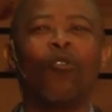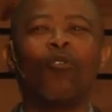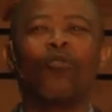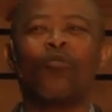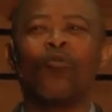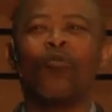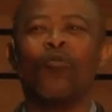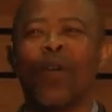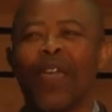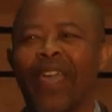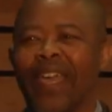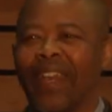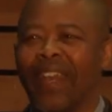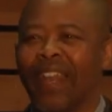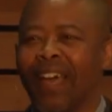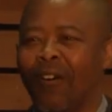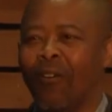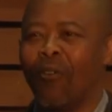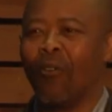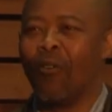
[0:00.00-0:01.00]
horo we
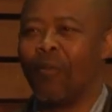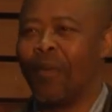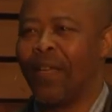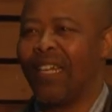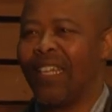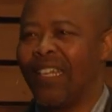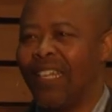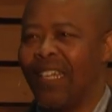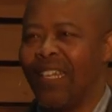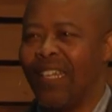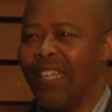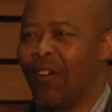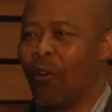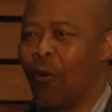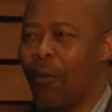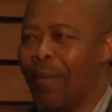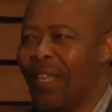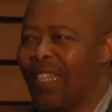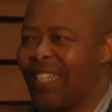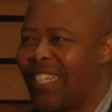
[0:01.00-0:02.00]
na ho be le di
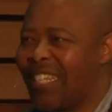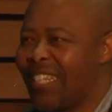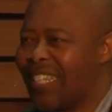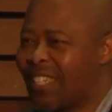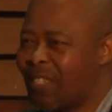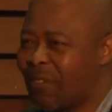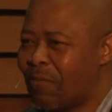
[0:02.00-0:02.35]
romantics